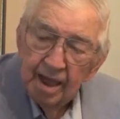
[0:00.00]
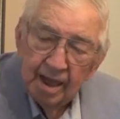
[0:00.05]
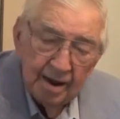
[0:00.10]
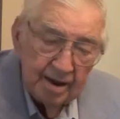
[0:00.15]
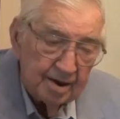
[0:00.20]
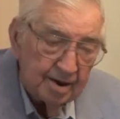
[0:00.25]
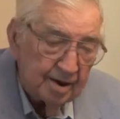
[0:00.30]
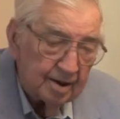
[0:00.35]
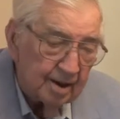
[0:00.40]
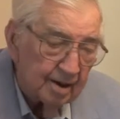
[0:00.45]

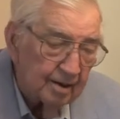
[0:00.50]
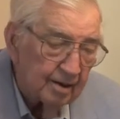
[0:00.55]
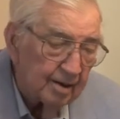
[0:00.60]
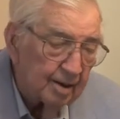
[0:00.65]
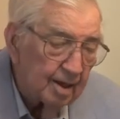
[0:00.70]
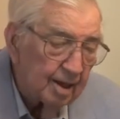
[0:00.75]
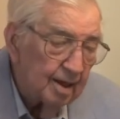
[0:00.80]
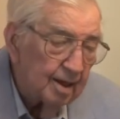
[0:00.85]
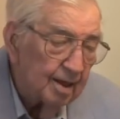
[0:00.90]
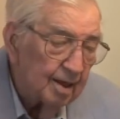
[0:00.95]
And
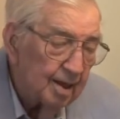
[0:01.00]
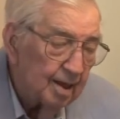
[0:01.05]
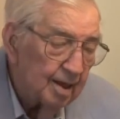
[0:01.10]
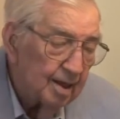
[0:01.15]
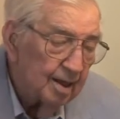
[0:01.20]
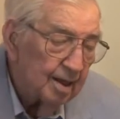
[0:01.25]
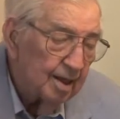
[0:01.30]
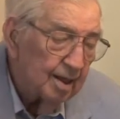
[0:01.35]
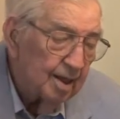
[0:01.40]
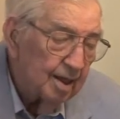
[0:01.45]

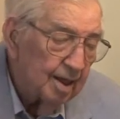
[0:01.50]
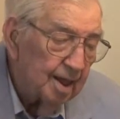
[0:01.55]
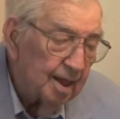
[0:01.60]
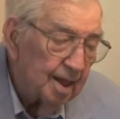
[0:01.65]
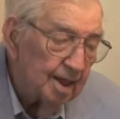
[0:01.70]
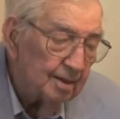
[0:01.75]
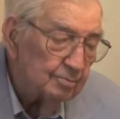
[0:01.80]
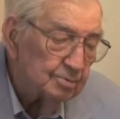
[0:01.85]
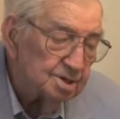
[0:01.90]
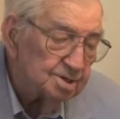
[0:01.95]

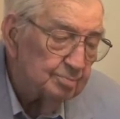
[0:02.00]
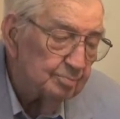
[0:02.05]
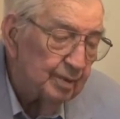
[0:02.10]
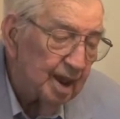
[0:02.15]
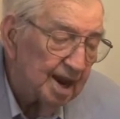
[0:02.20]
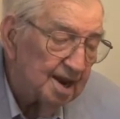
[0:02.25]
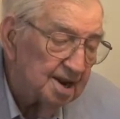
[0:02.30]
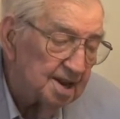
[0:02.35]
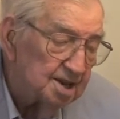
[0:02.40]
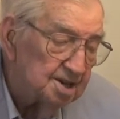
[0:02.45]
he was
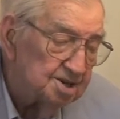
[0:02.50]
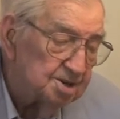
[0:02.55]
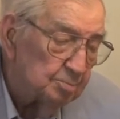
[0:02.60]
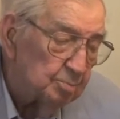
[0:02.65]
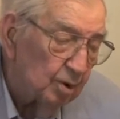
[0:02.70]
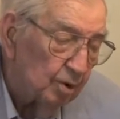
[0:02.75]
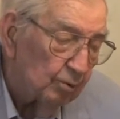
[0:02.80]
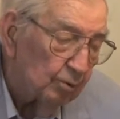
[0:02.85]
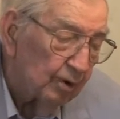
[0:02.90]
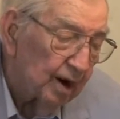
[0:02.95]

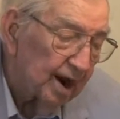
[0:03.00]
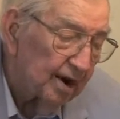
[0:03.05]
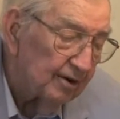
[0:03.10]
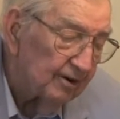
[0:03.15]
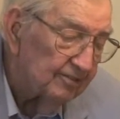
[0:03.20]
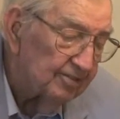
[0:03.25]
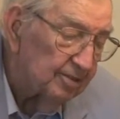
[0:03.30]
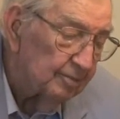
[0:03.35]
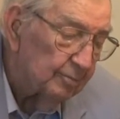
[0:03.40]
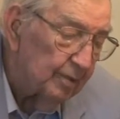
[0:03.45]
manageable right
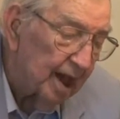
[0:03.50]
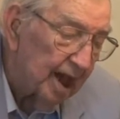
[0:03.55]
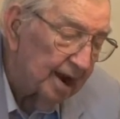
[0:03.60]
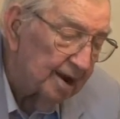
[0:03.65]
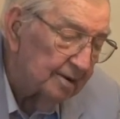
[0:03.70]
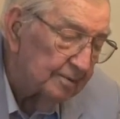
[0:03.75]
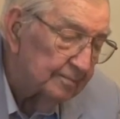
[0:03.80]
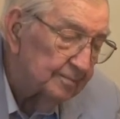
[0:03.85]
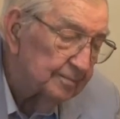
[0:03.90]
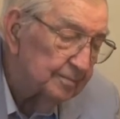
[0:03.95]
off the bat.